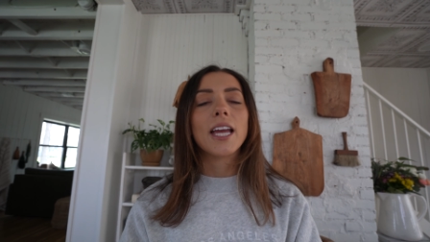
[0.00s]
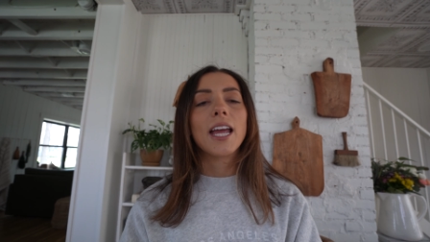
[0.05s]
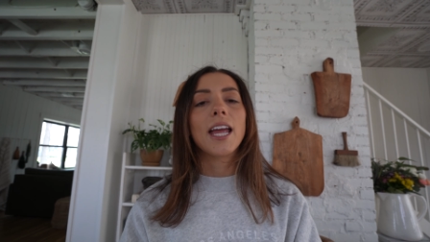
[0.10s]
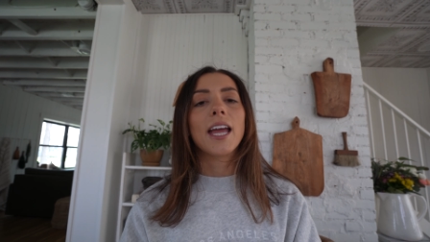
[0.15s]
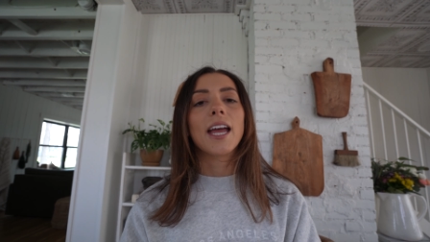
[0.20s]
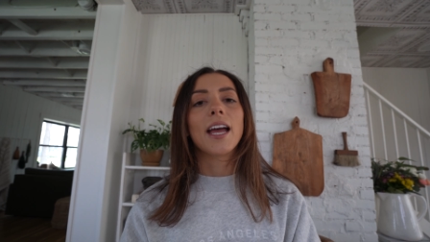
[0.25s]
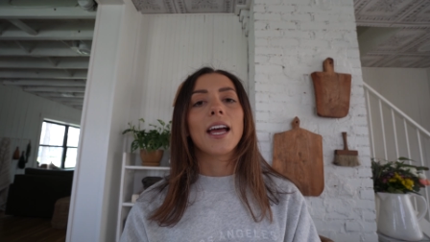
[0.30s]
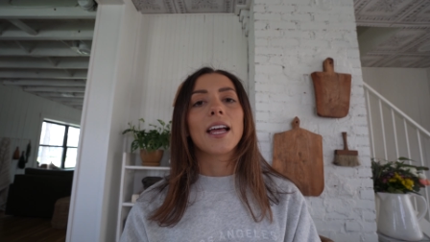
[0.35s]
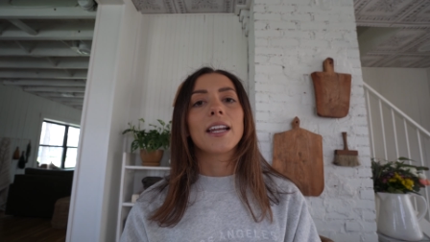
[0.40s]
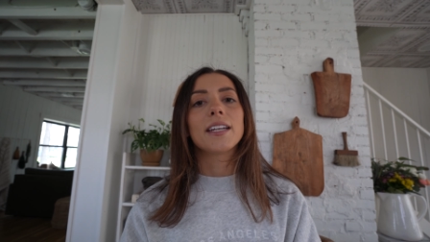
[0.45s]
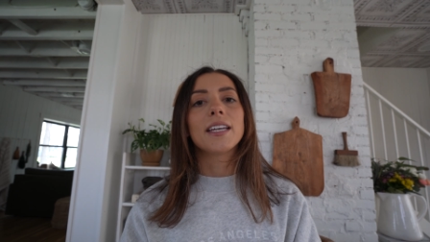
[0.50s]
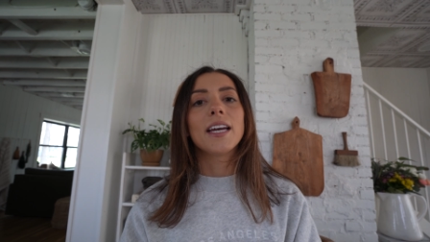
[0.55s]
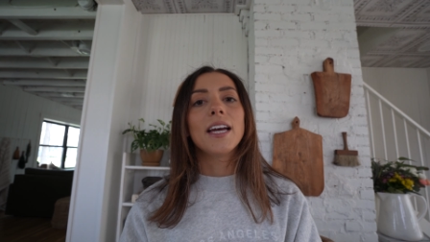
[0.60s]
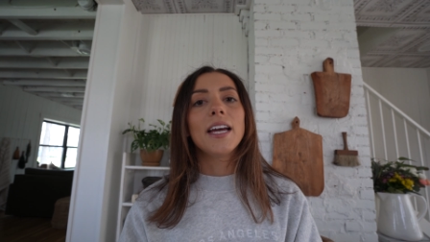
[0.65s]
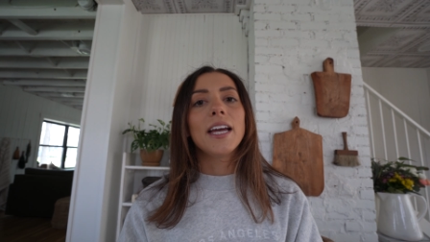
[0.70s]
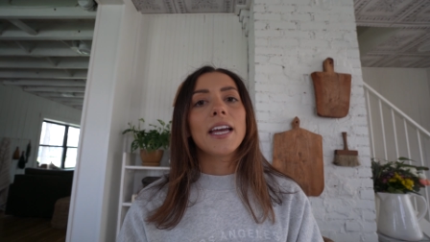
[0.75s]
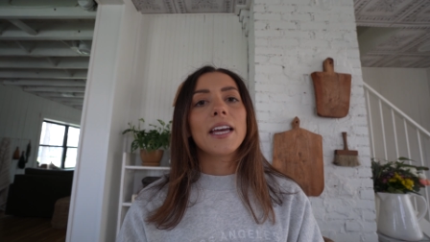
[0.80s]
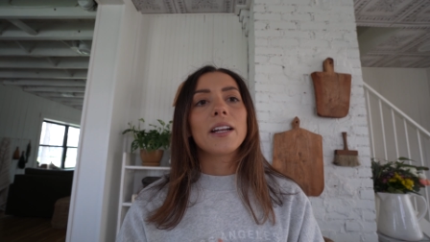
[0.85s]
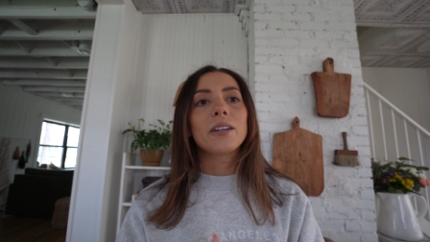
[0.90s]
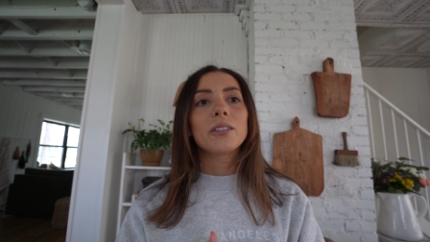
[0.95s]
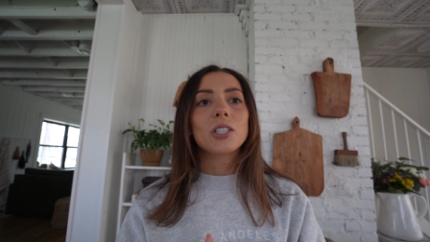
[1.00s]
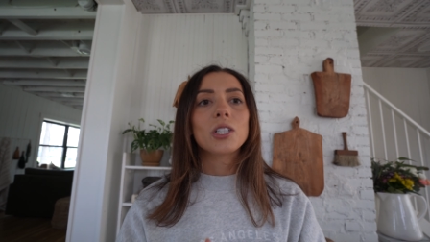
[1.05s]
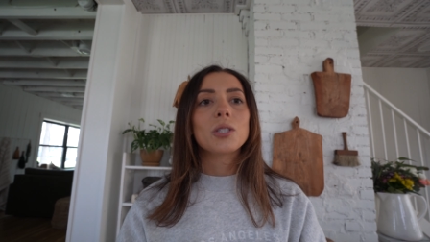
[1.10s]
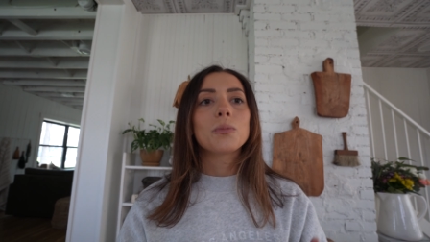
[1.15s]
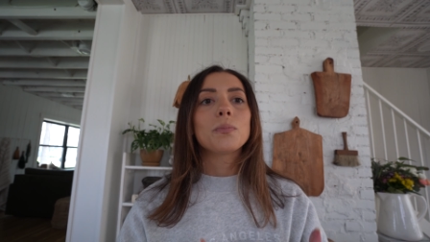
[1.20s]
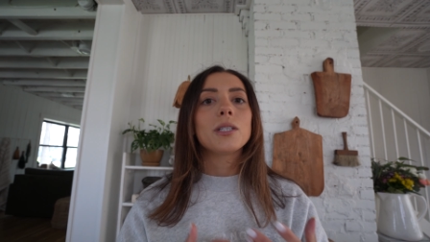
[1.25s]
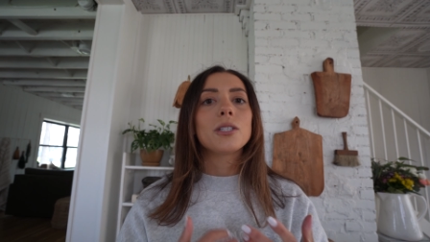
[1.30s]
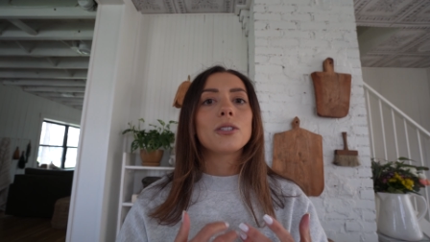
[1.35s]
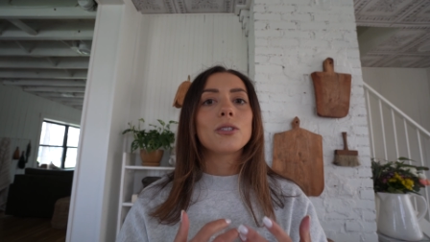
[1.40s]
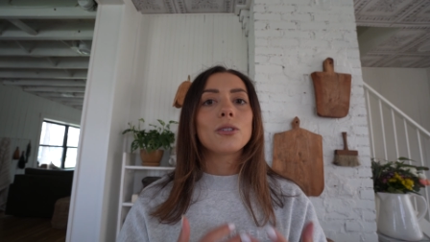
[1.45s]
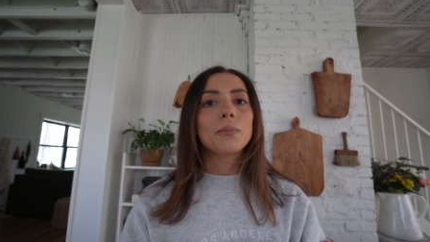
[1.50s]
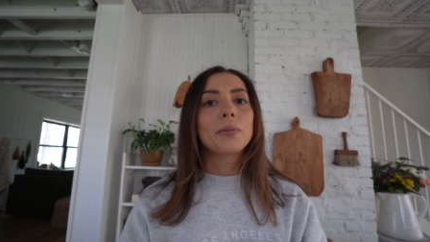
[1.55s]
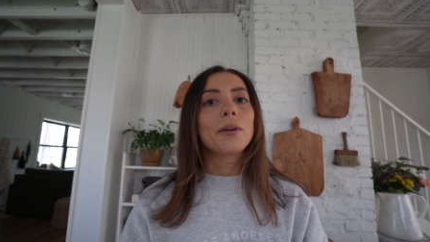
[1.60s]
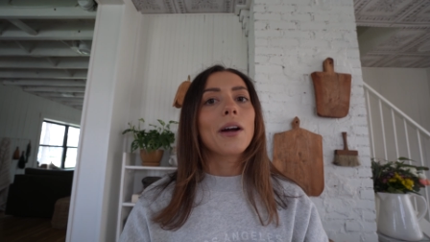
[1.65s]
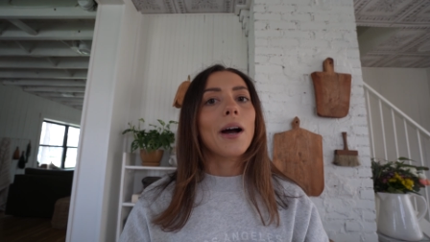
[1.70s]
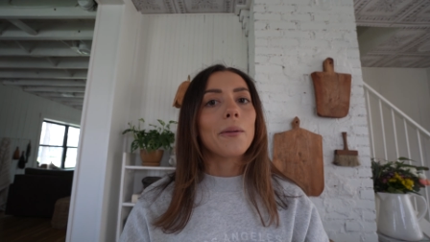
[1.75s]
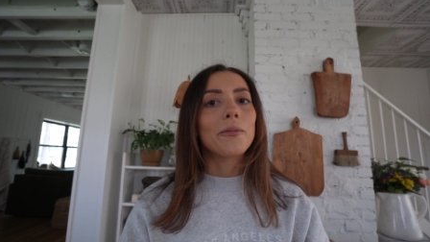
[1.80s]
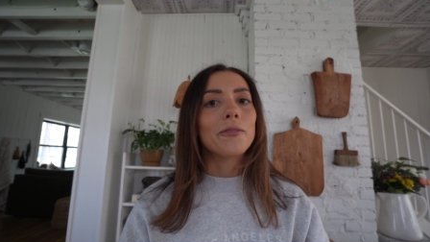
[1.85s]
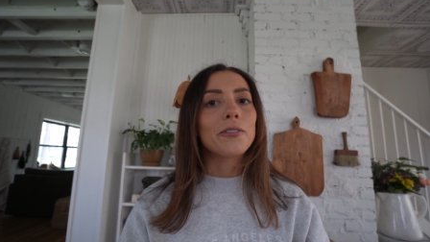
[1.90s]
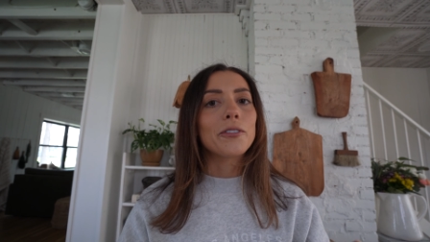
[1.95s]
and it'll just be super
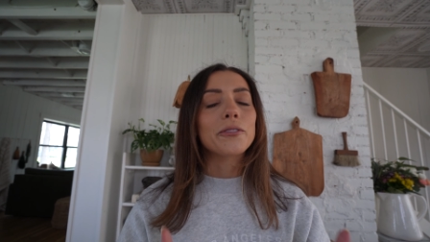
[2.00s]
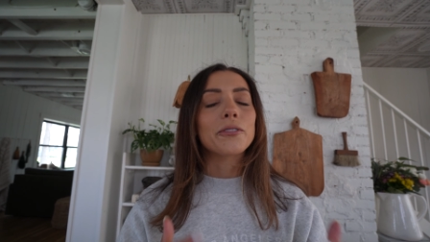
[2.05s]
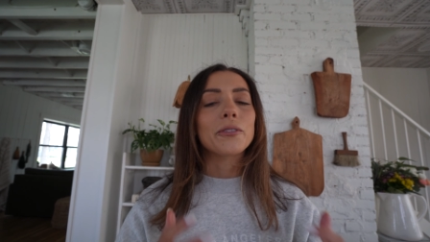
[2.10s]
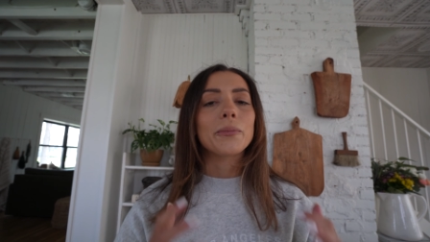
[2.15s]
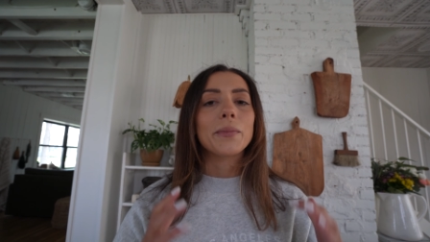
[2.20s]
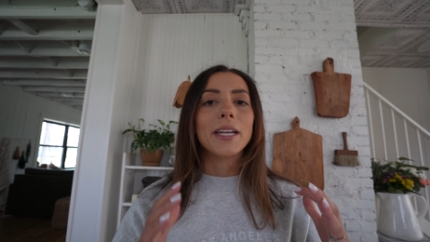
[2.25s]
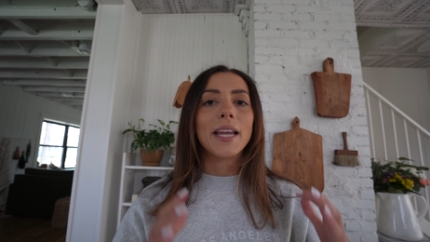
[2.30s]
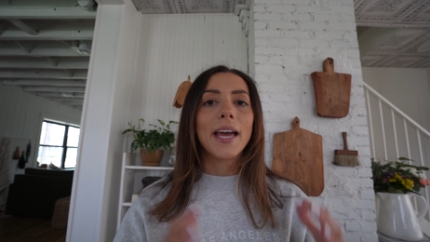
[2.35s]
helpful for me